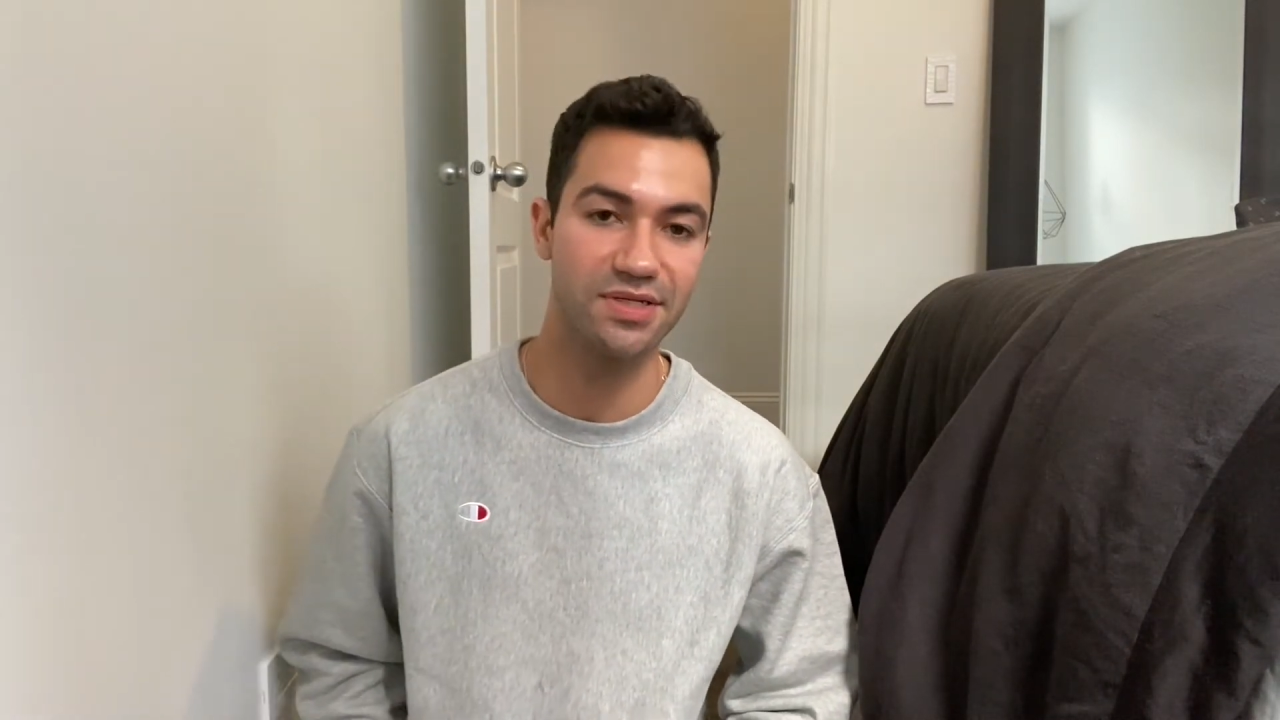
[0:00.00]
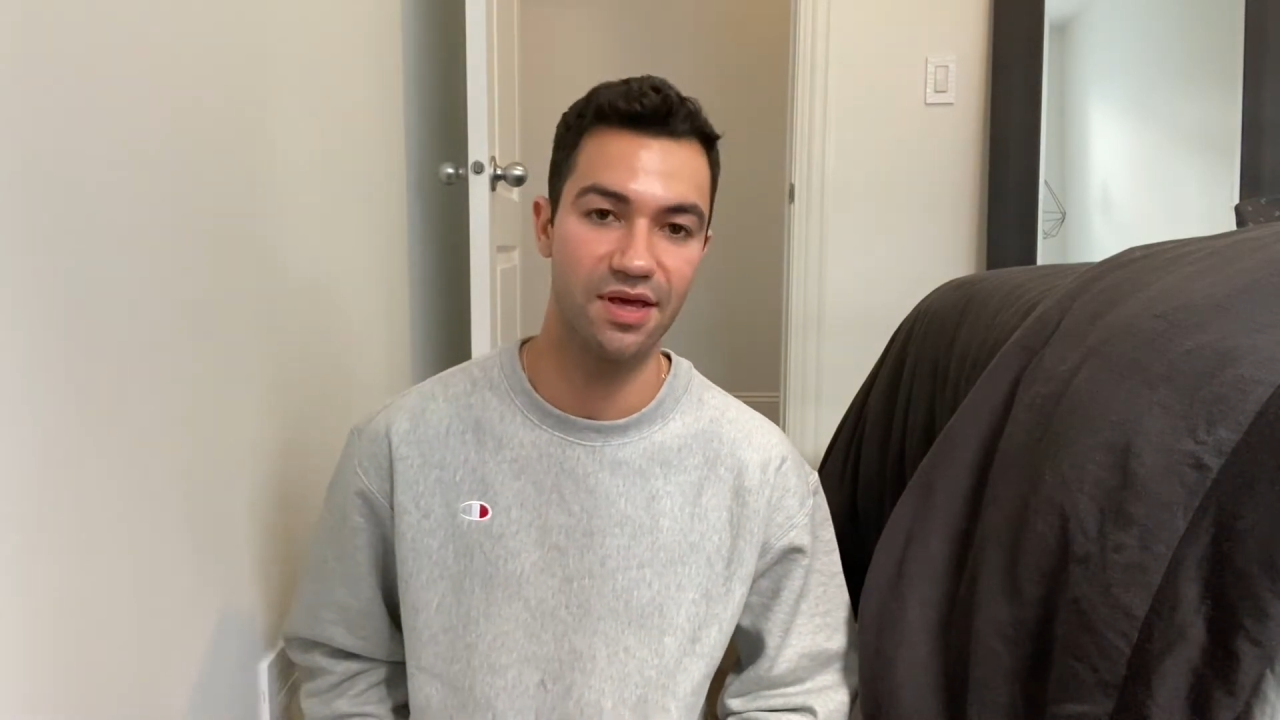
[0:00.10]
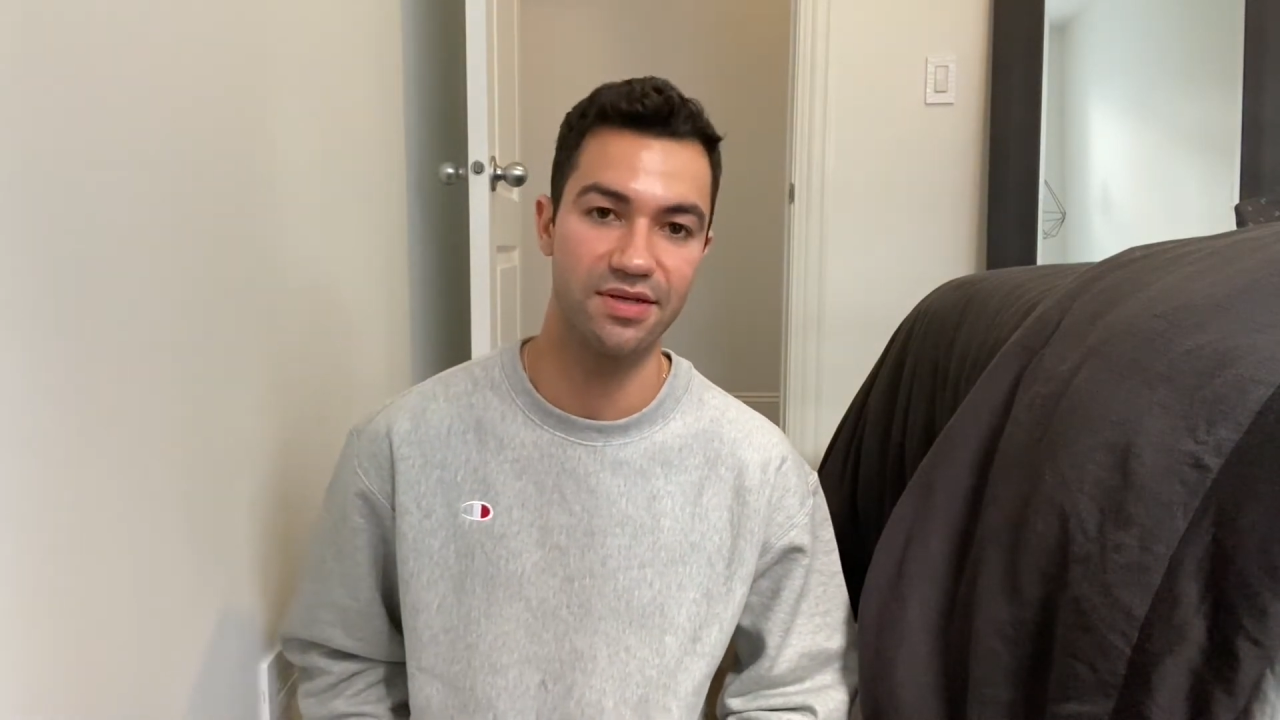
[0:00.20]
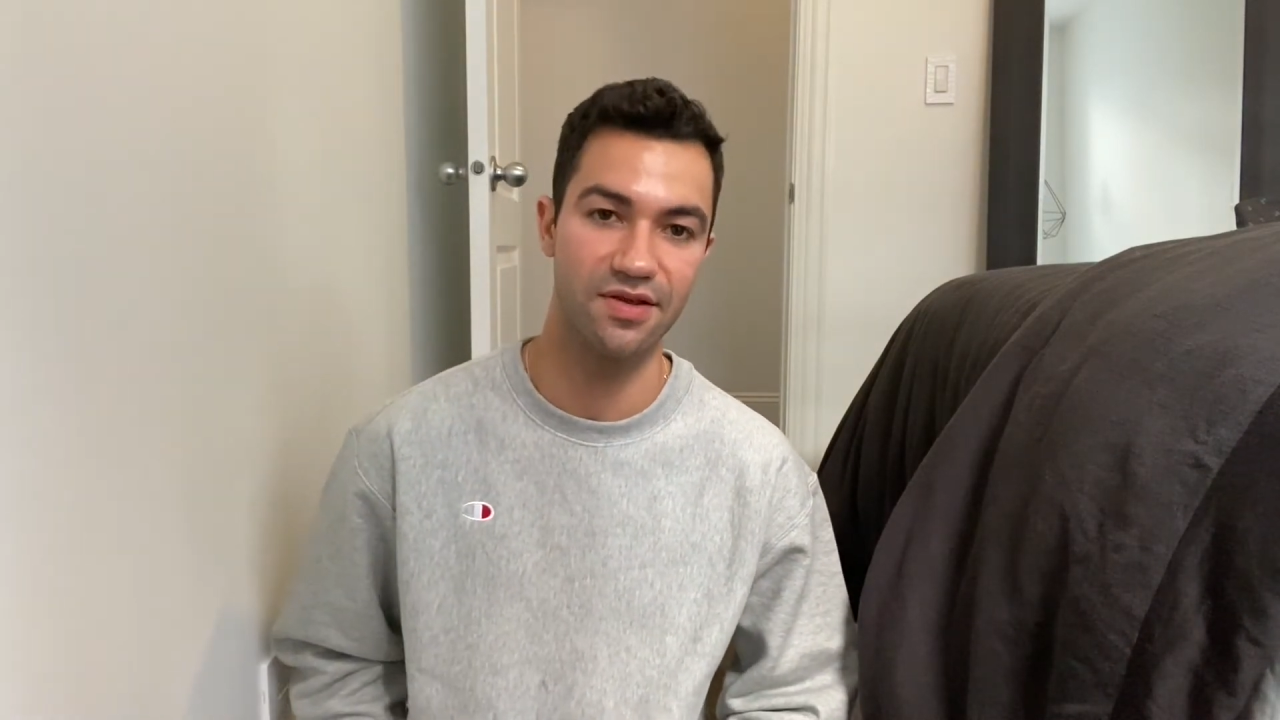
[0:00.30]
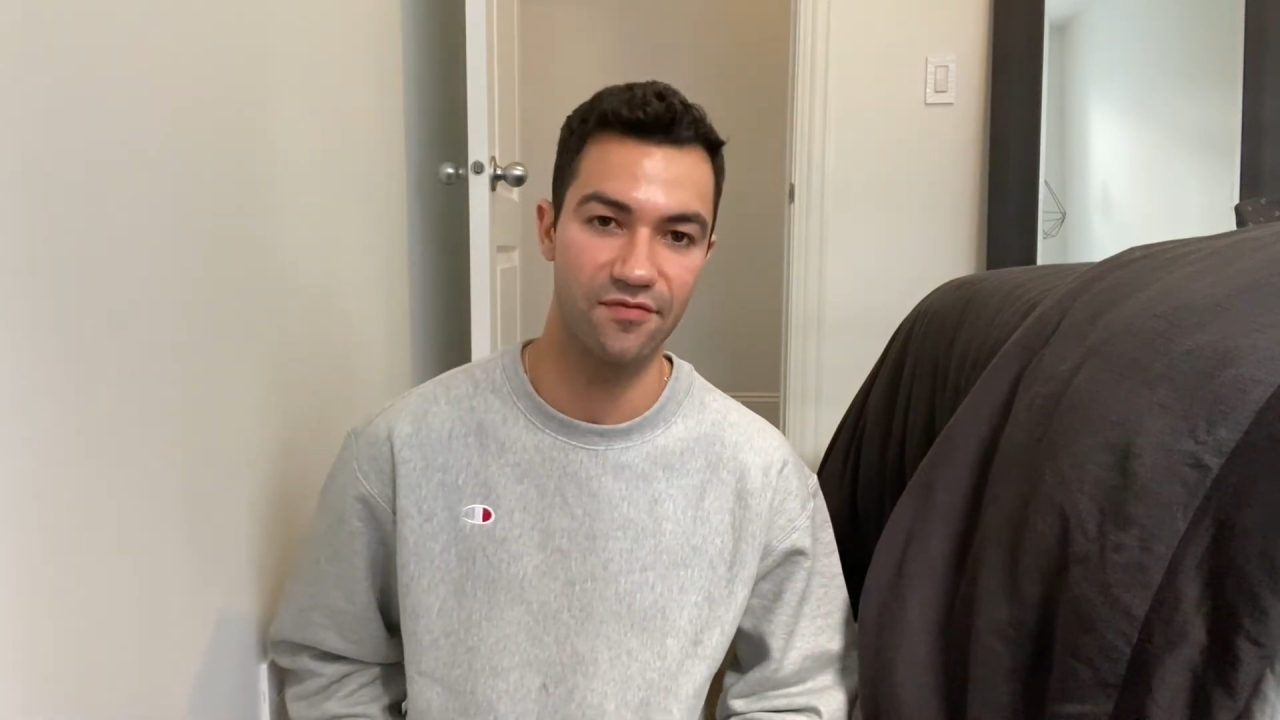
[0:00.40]
tell
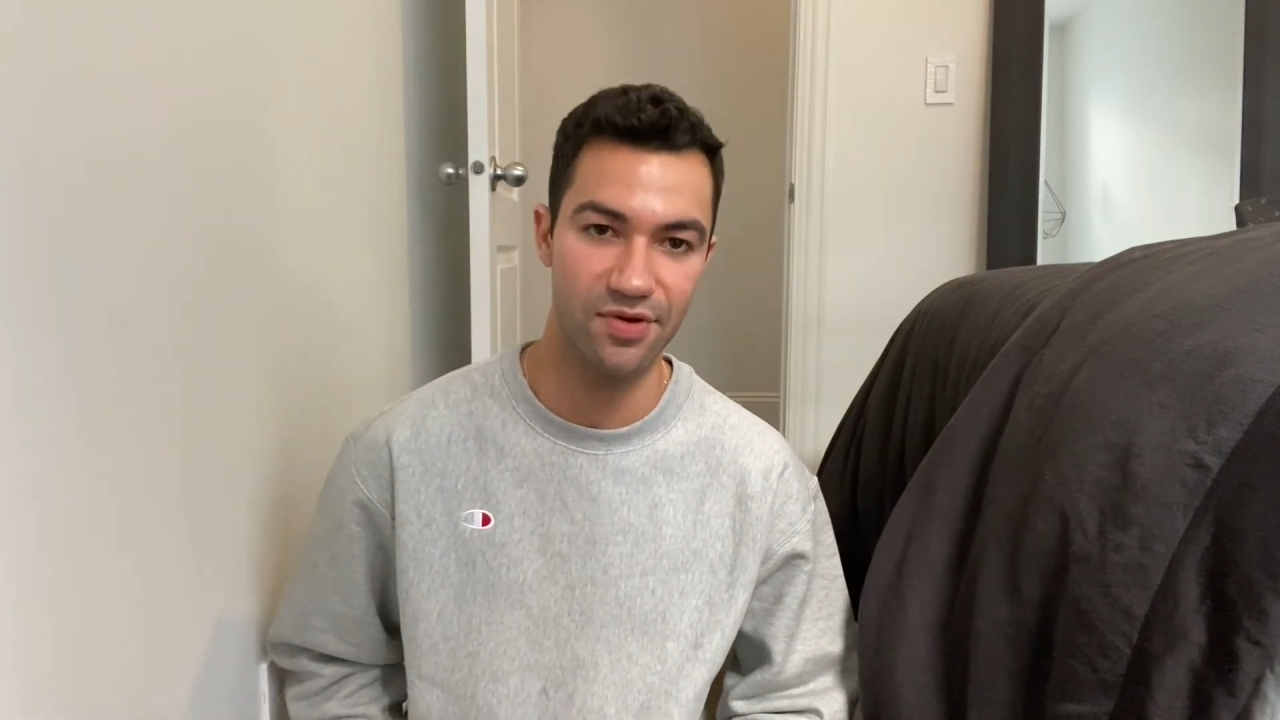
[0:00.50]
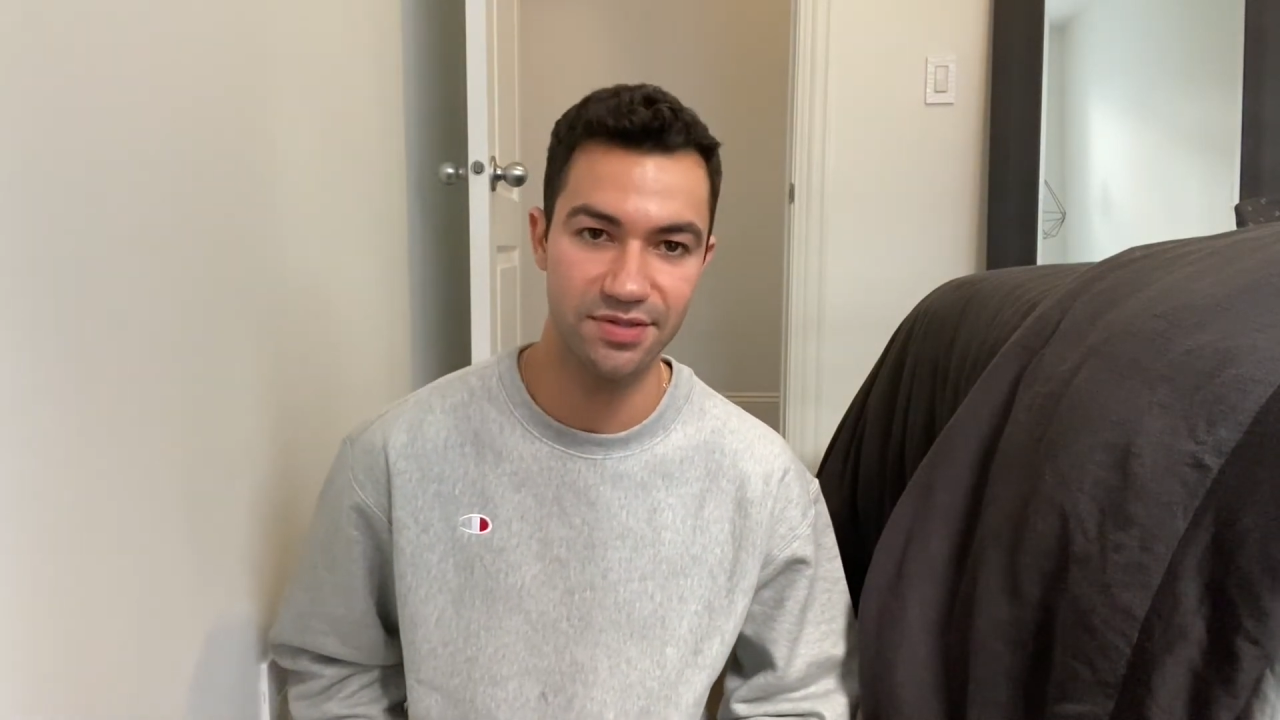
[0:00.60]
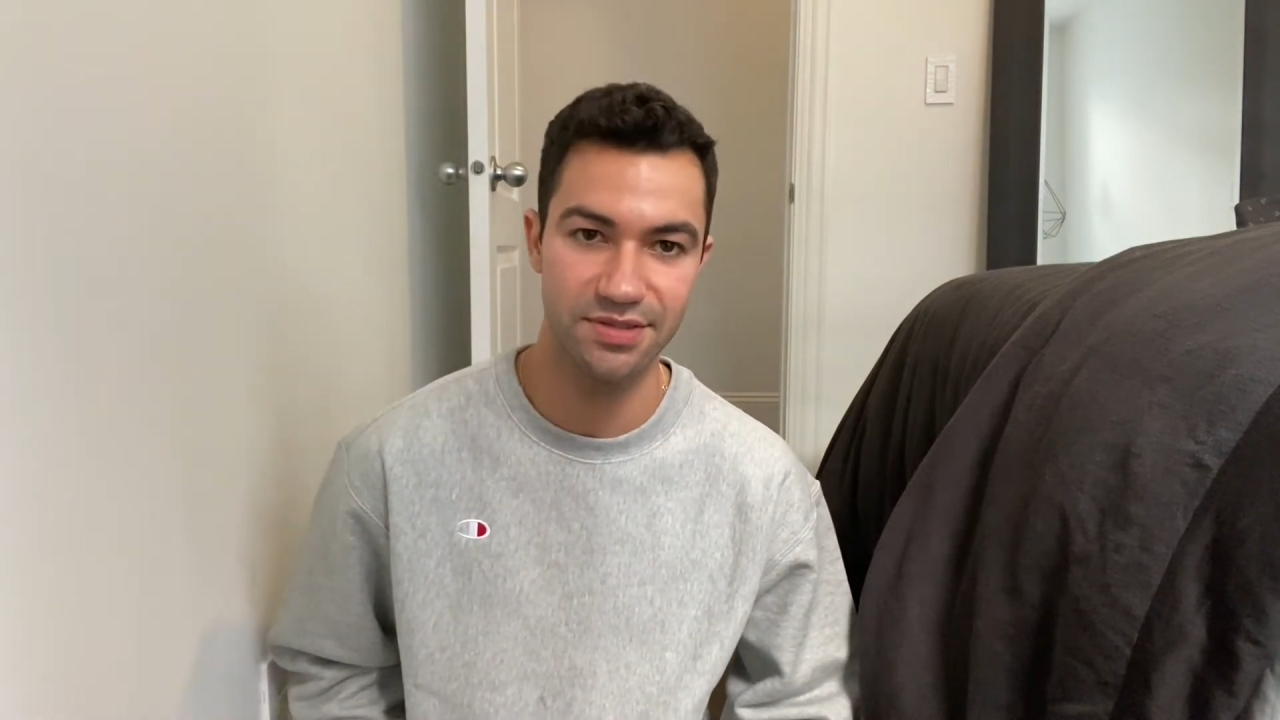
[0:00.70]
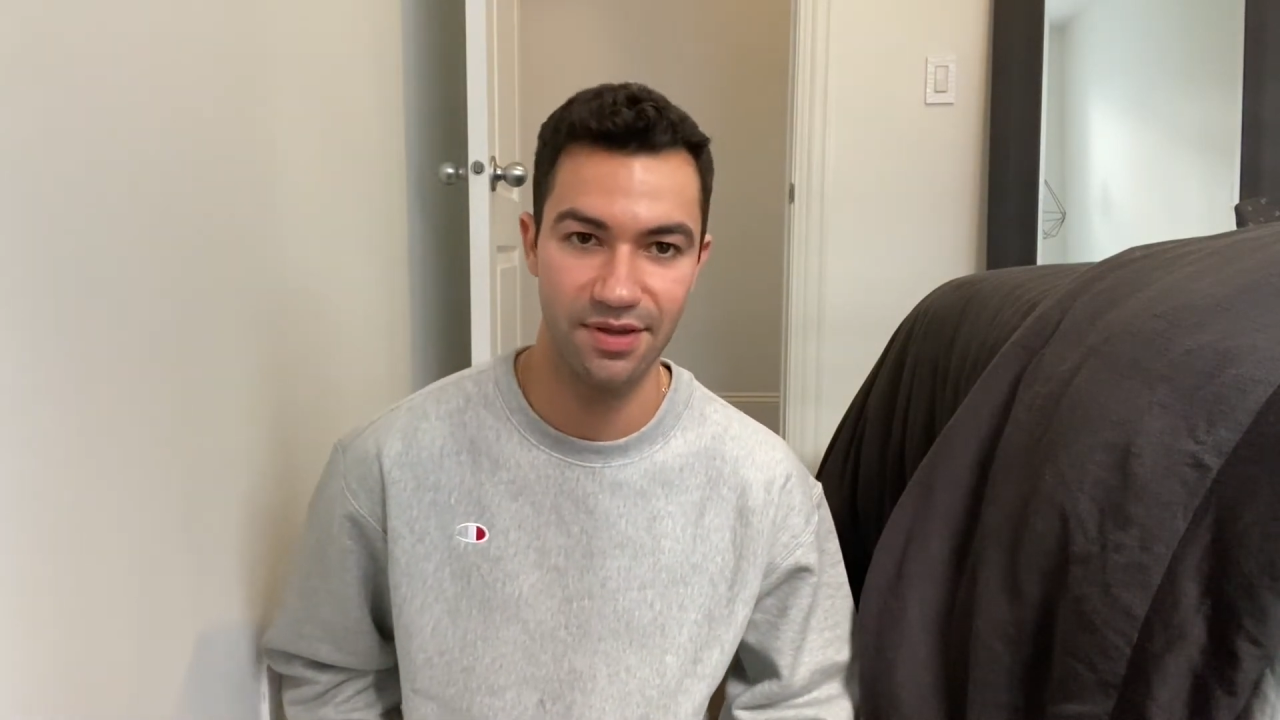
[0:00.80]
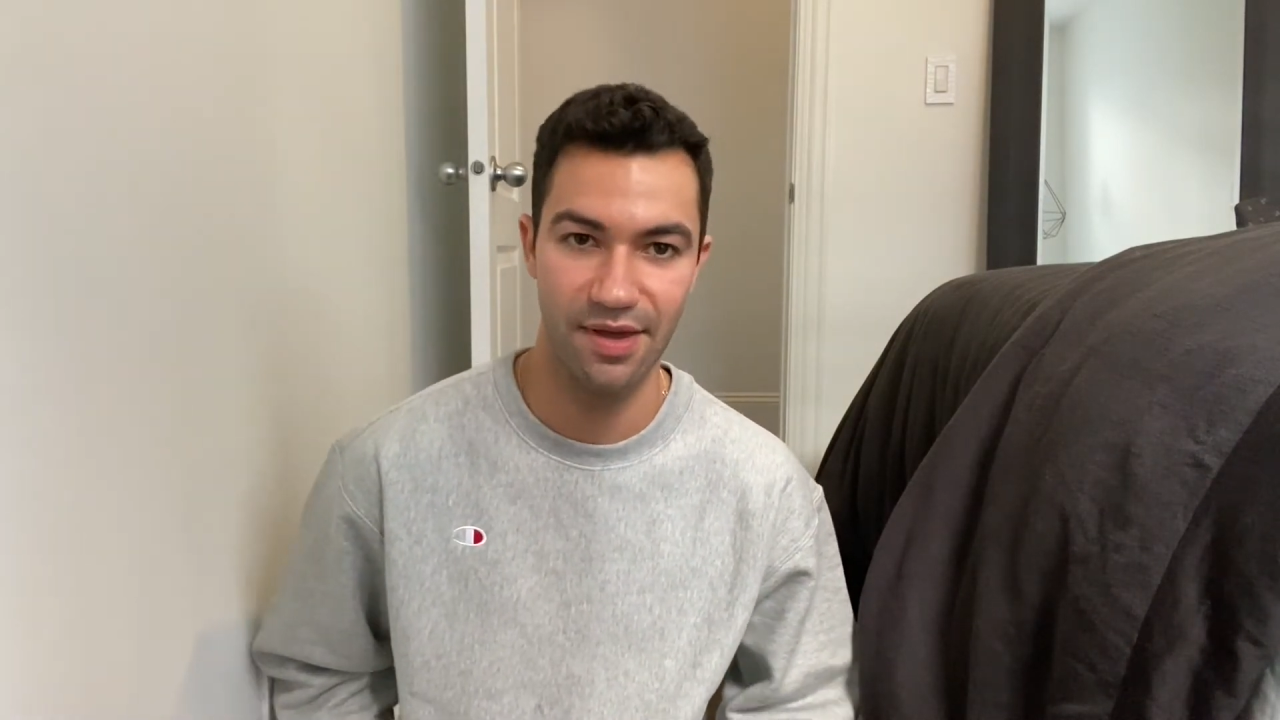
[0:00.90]
the difference.